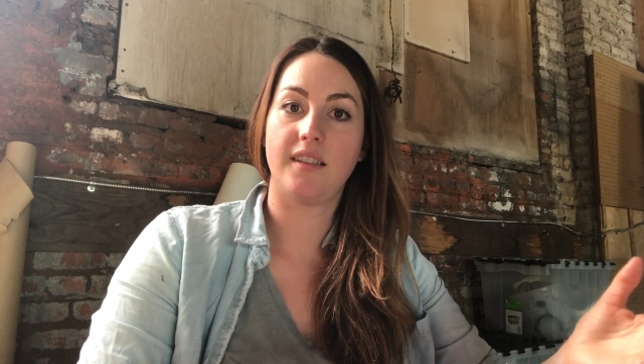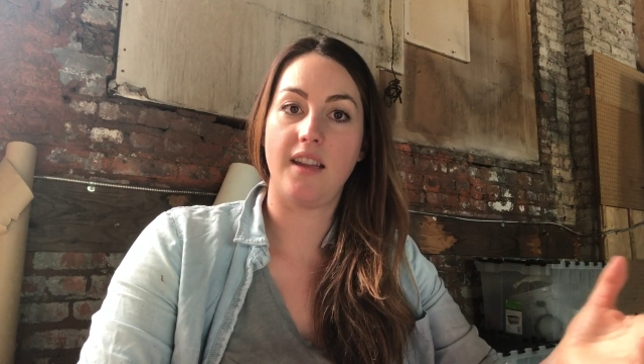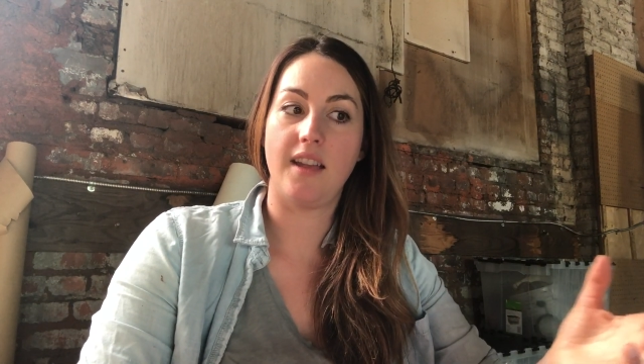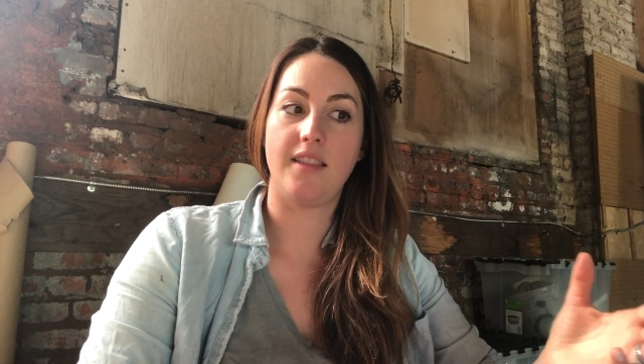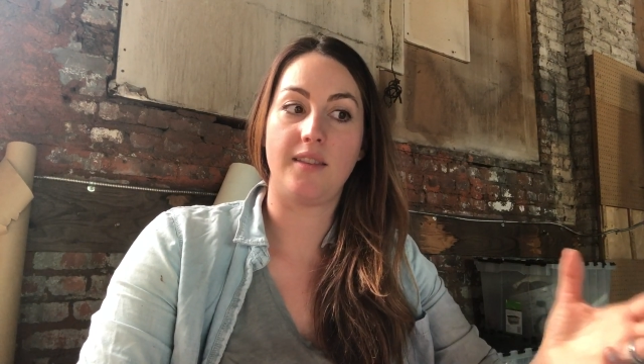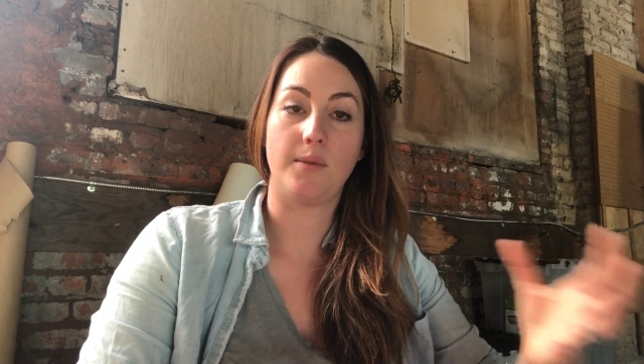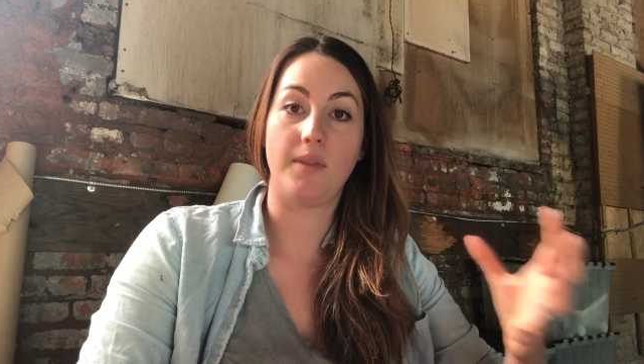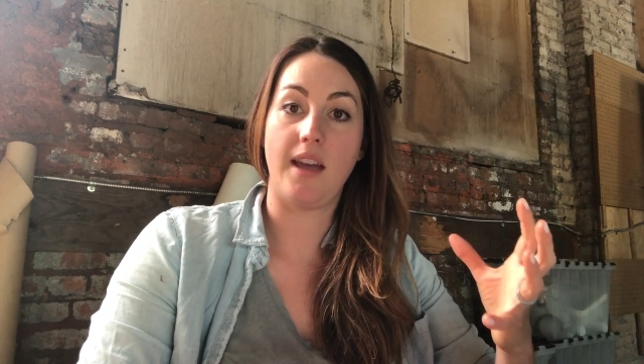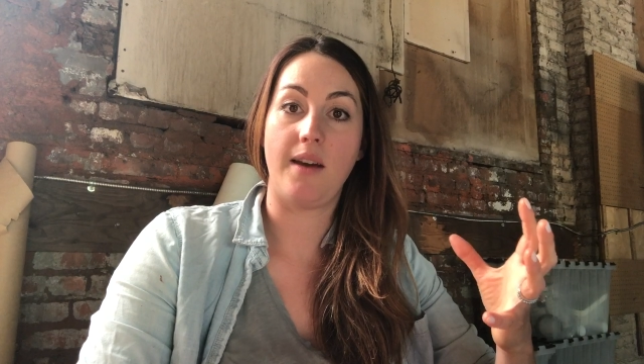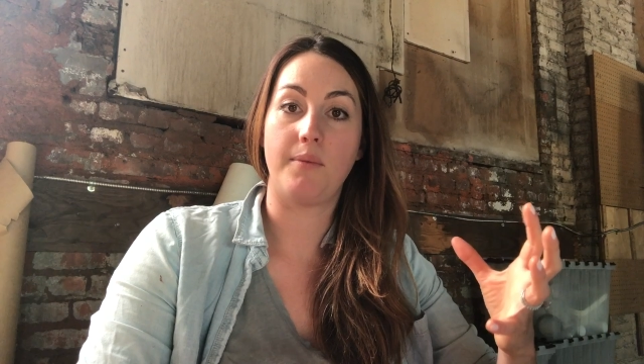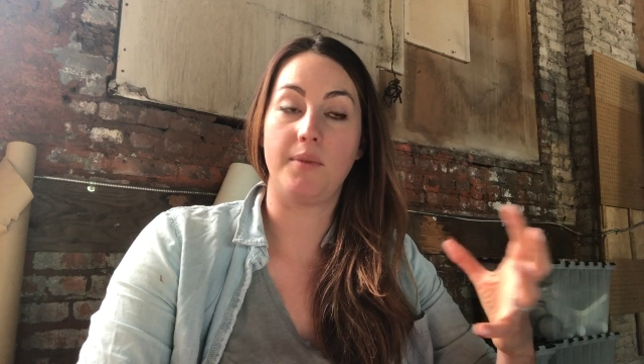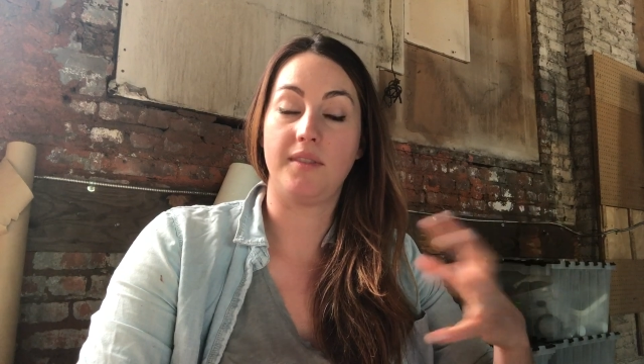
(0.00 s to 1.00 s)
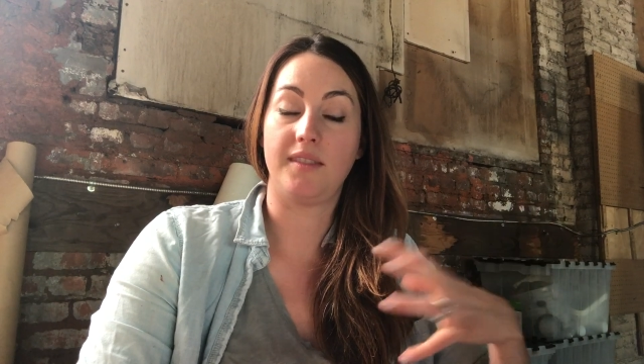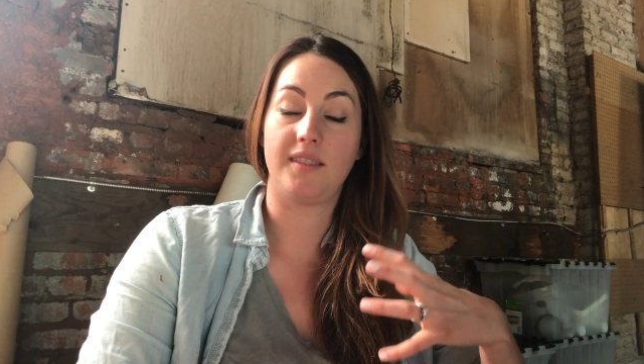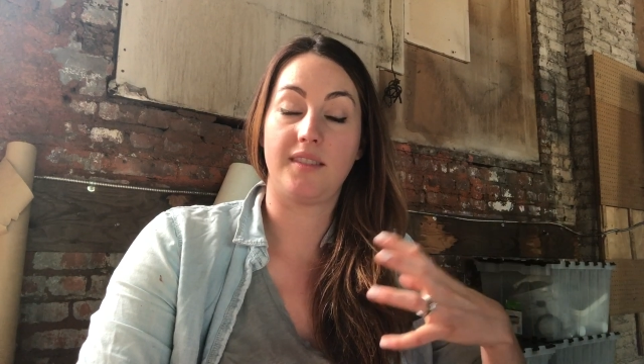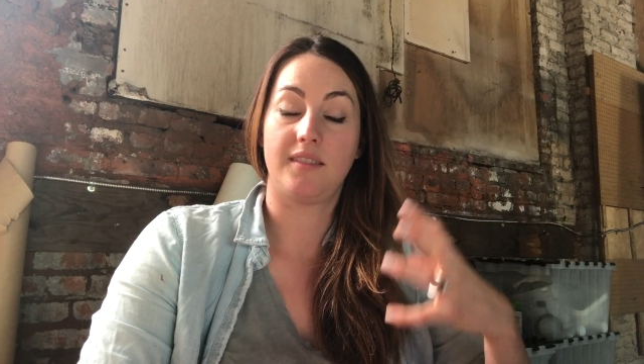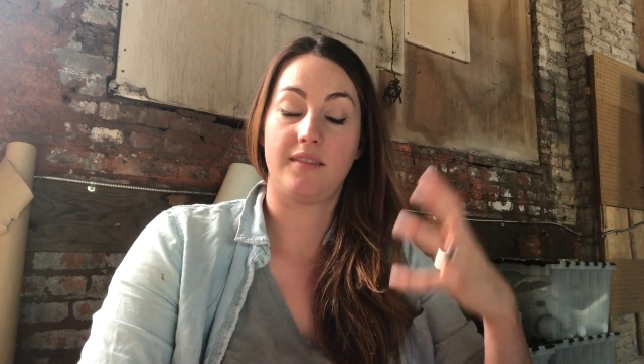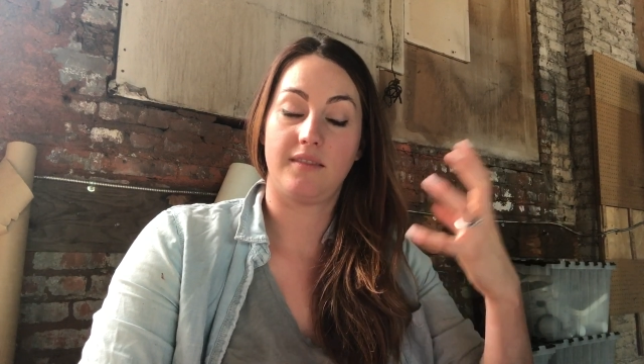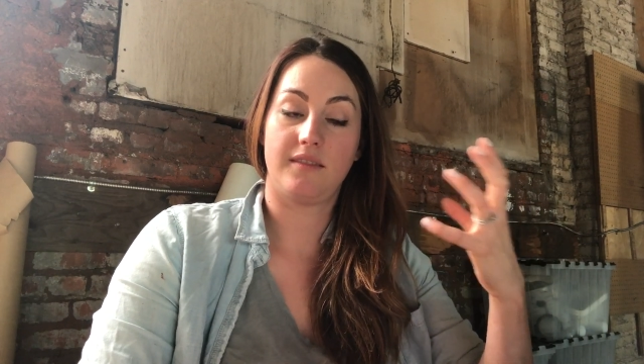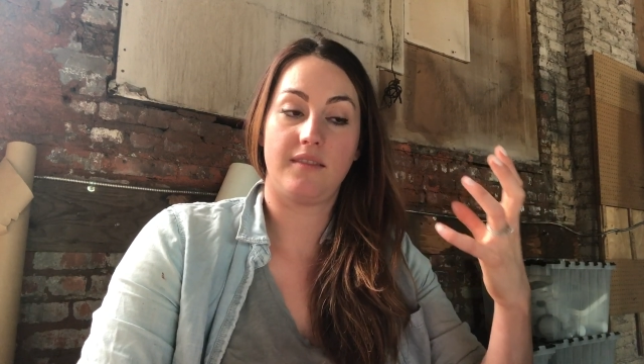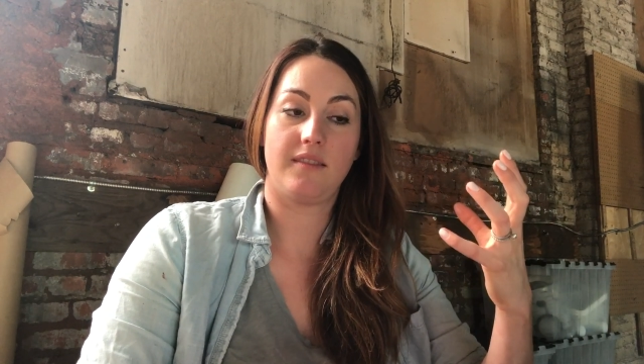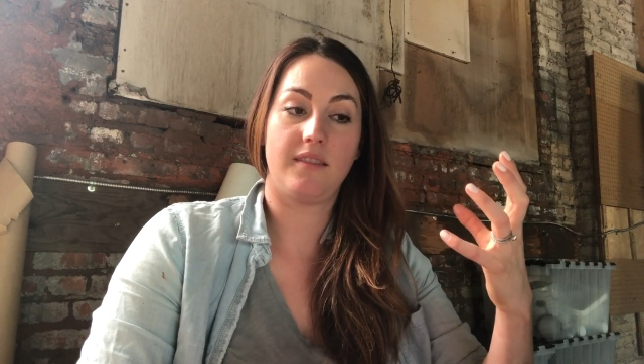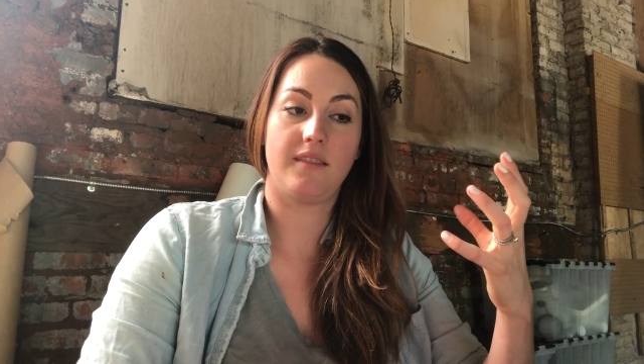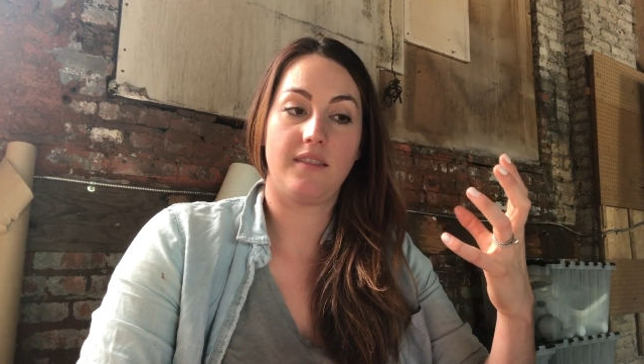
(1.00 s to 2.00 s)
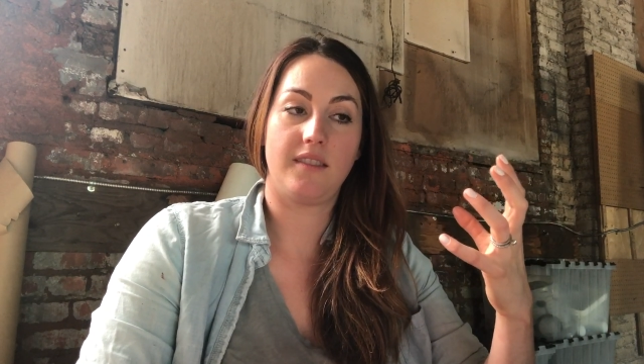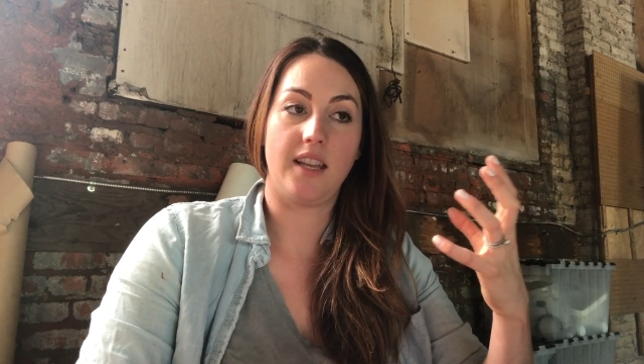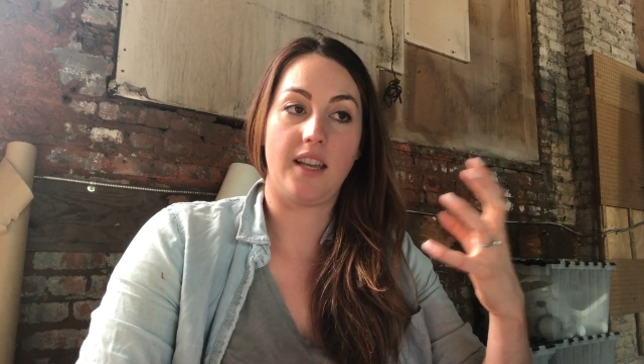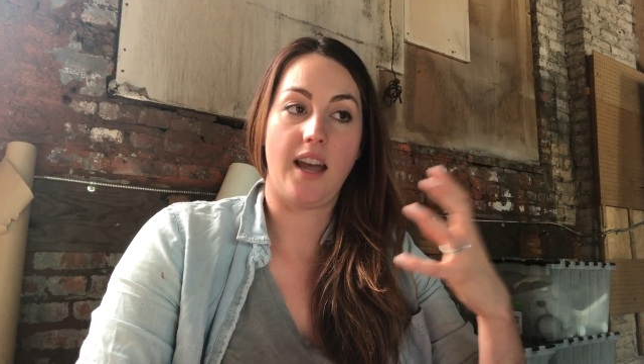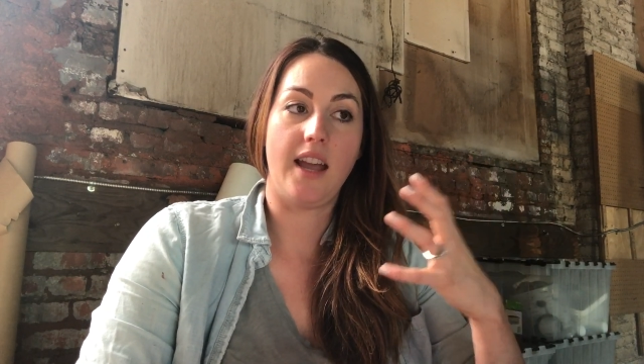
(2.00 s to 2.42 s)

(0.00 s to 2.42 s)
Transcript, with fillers: and so that was like,